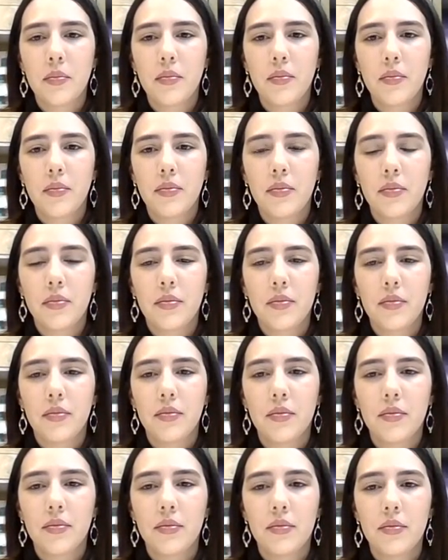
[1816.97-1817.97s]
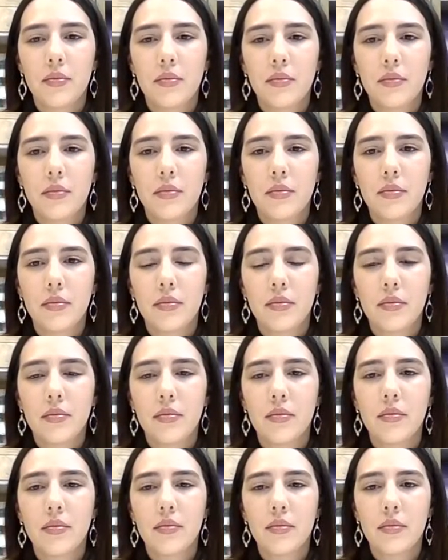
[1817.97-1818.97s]

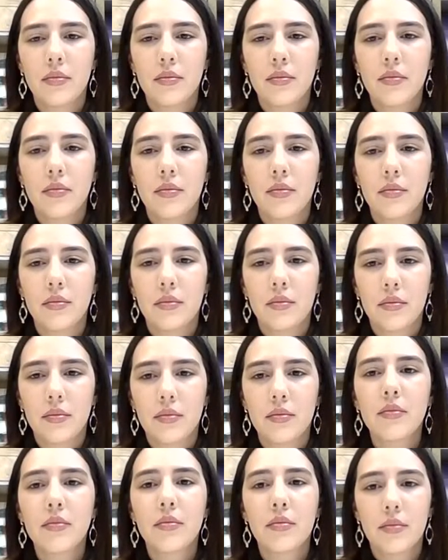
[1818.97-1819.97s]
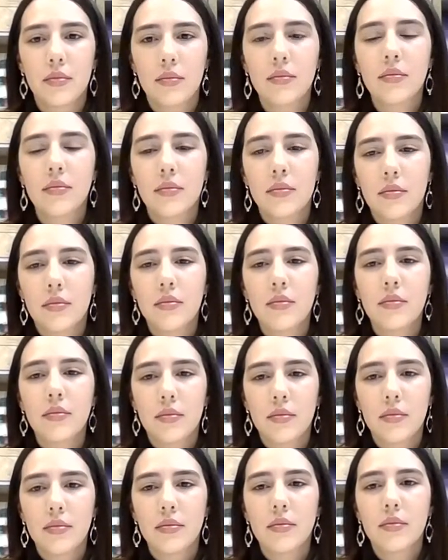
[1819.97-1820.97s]

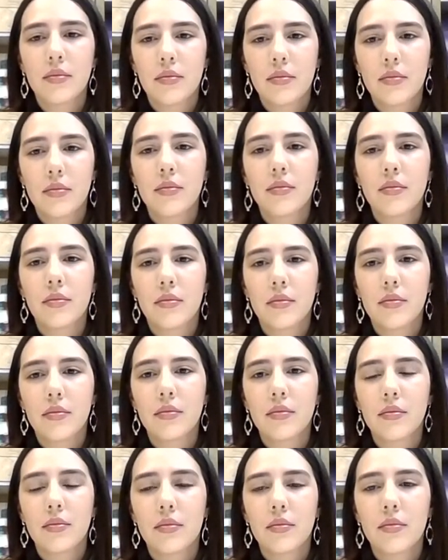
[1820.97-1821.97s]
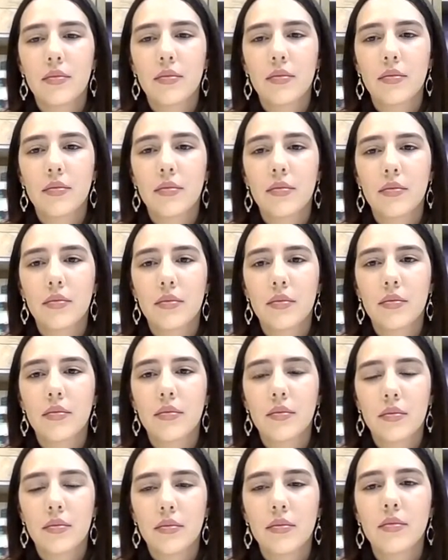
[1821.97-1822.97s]

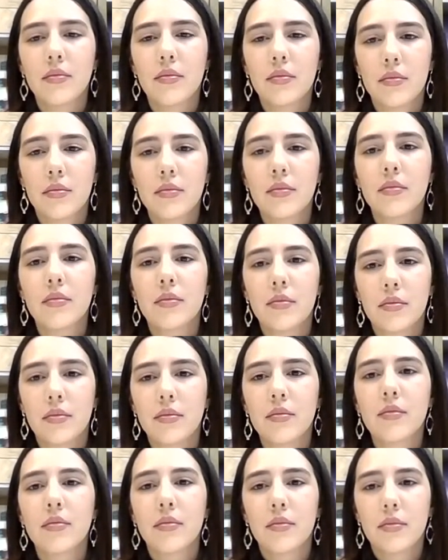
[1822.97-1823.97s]
(silent)